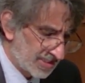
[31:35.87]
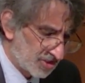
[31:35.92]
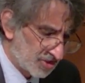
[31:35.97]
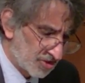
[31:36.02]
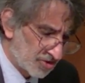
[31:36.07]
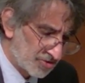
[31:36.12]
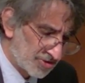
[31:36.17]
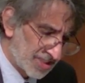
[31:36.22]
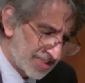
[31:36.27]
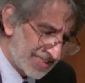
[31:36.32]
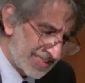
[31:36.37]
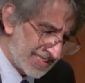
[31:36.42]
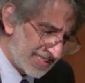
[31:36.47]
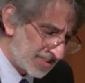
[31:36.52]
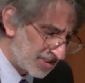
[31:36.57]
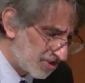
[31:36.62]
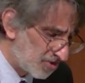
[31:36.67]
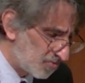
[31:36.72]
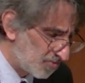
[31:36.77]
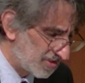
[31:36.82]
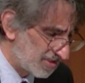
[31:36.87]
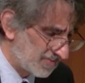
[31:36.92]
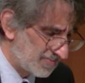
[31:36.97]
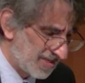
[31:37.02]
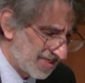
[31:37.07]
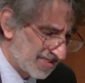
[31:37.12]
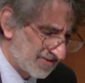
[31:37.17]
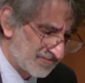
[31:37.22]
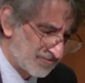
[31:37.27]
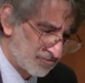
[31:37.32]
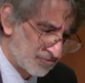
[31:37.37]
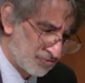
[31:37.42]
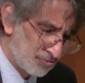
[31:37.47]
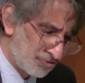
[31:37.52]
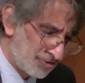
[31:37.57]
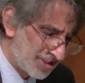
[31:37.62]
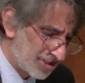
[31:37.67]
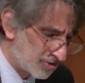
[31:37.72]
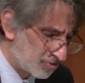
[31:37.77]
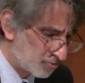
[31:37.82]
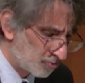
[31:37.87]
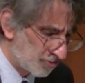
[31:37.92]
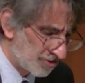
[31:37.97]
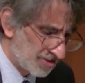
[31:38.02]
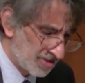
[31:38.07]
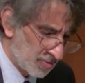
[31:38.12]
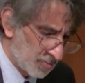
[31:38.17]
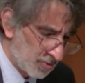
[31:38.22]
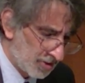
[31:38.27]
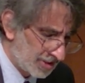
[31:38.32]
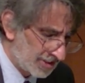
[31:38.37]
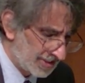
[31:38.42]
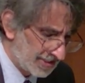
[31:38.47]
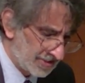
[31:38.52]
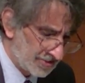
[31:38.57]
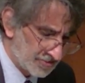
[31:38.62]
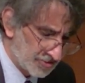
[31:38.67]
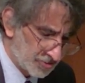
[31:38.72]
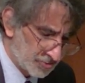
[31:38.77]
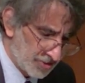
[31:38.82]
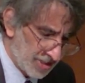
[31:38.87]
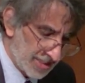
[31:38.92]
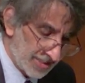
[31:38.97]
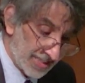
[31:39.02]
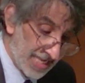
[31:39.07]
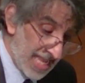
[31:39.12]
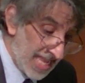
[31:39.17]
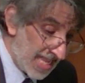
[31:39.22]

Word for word: shows that he too was a man of truly extraordinary will and inner strength,